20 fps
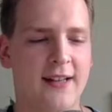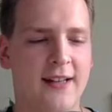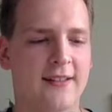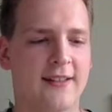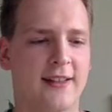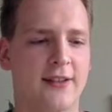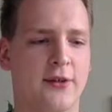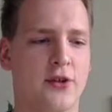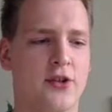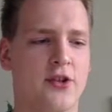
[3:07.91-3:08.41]

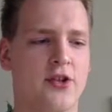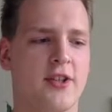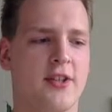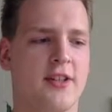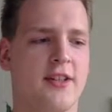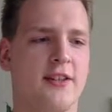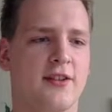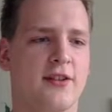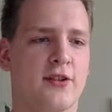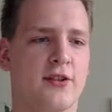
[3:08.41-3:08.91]
Satoshi
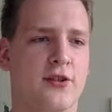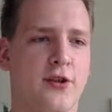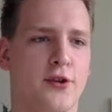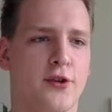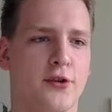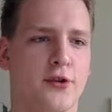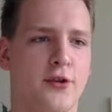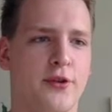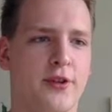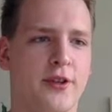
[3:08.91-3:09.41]
is
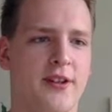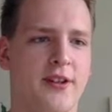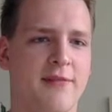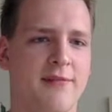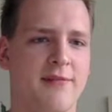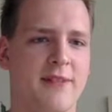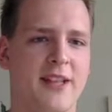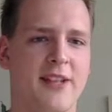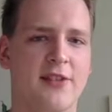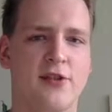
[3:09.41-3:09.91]
not
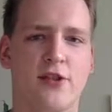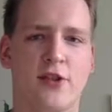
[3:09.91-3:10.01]
in